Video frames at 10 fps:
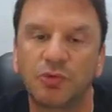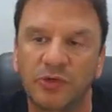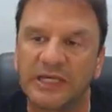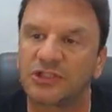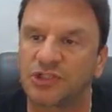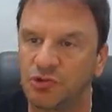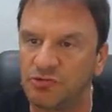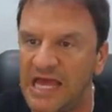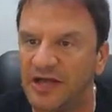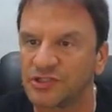you will get
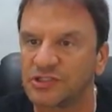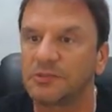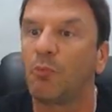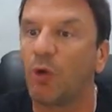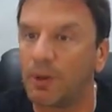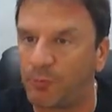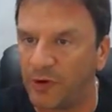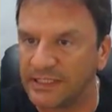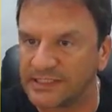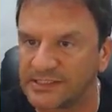2,000 more
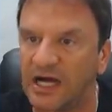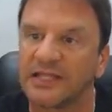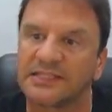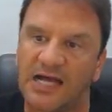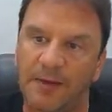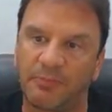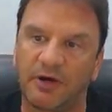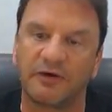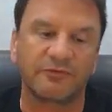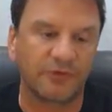points on top
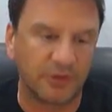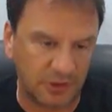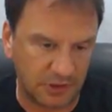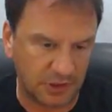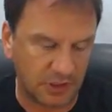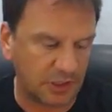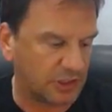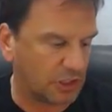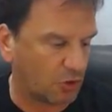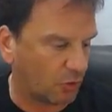of
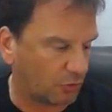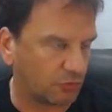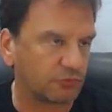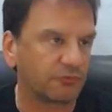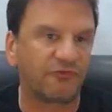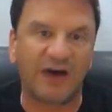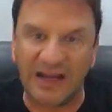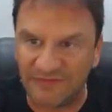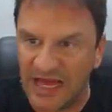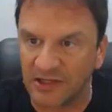the whole
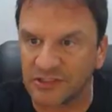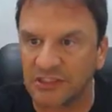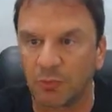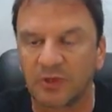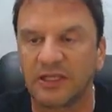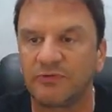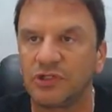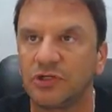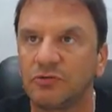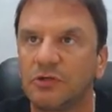5,000 that we're
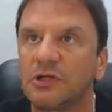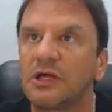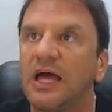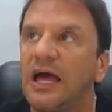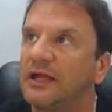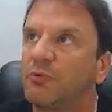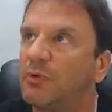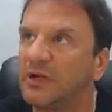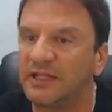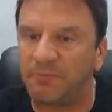giving you. We
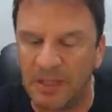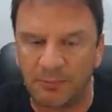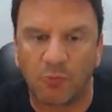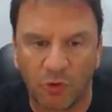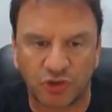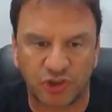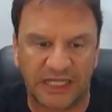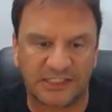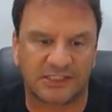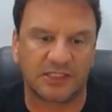want to give people more
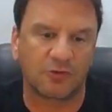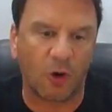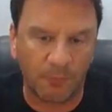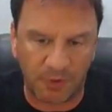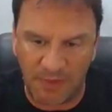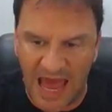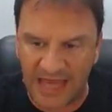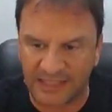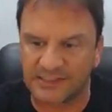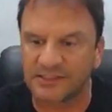chance to open
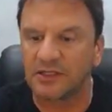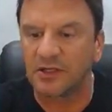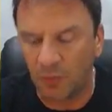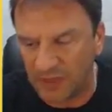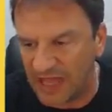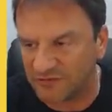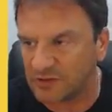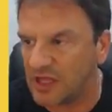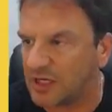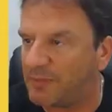packs. We have
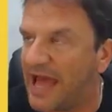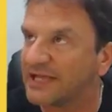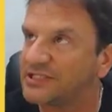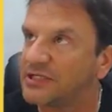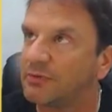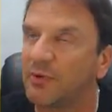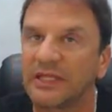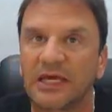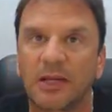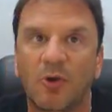a lot of packs here. We want
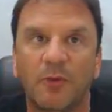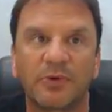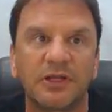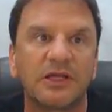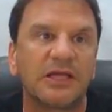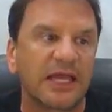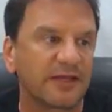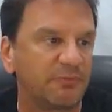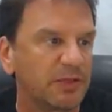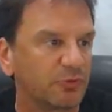to get them open and
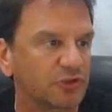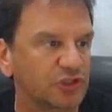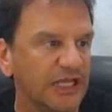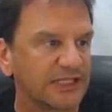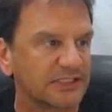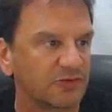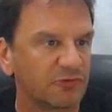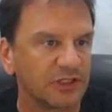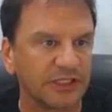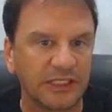give people a chance to
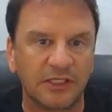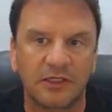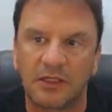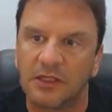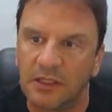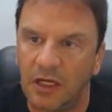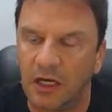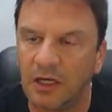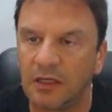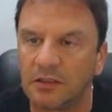really
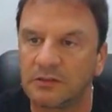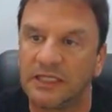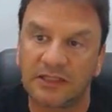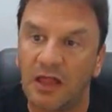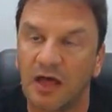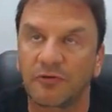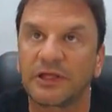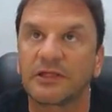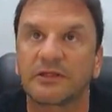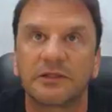hit the lottery.